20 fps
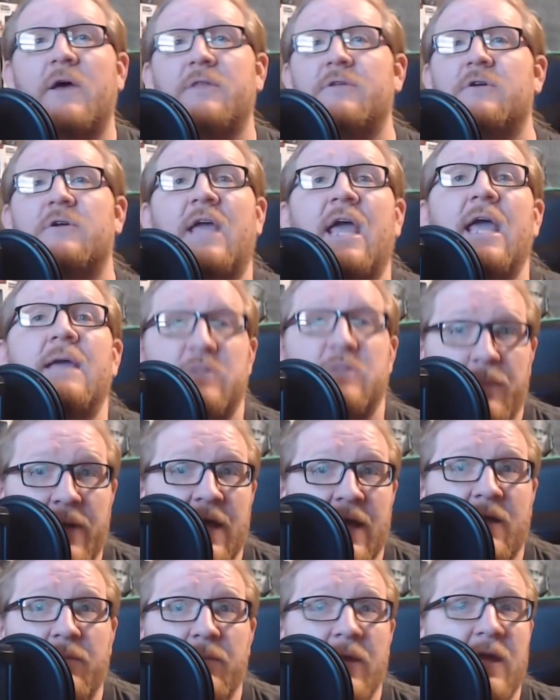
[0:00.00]
other games,
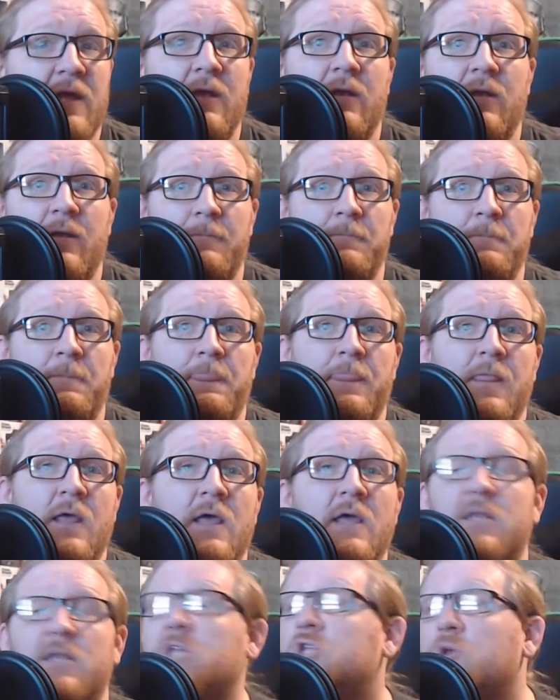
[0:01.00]
Pikmin?
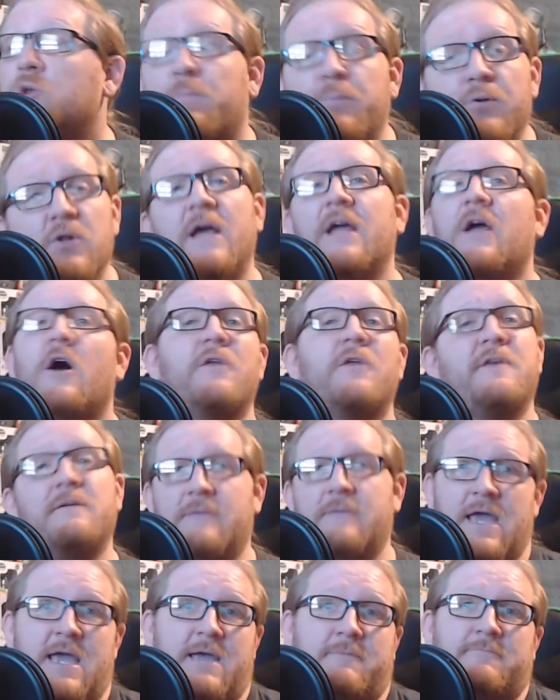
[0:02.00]
Did you play all
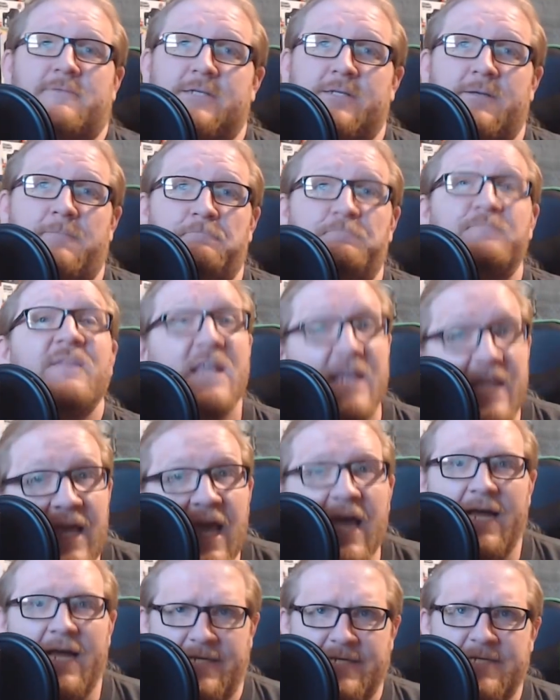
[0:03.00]
them games?
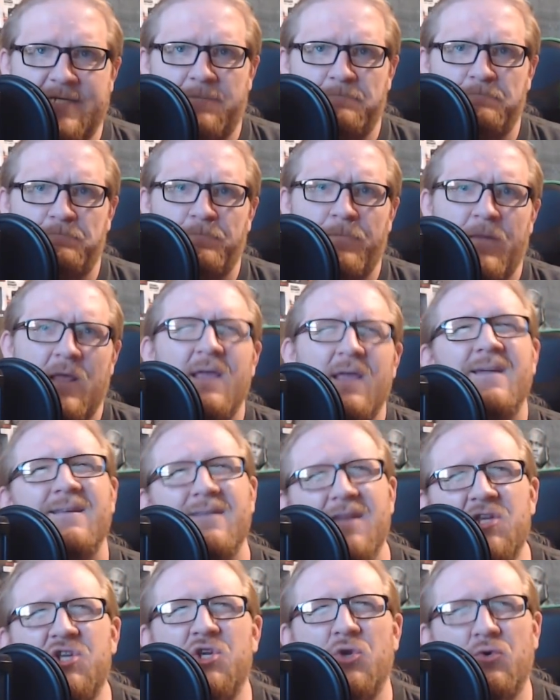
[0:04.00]
Yes.
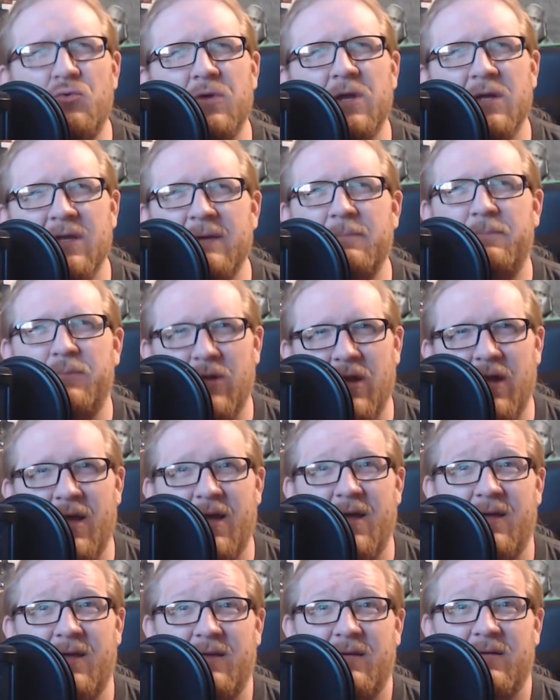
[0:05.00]
Did you really
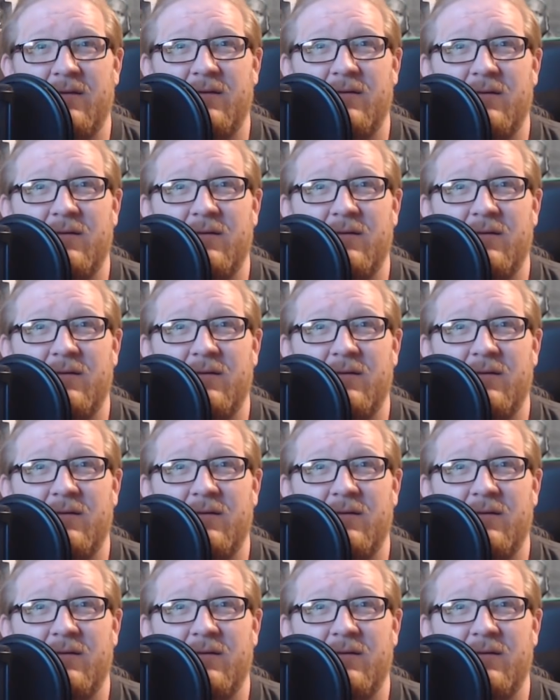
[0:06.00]
play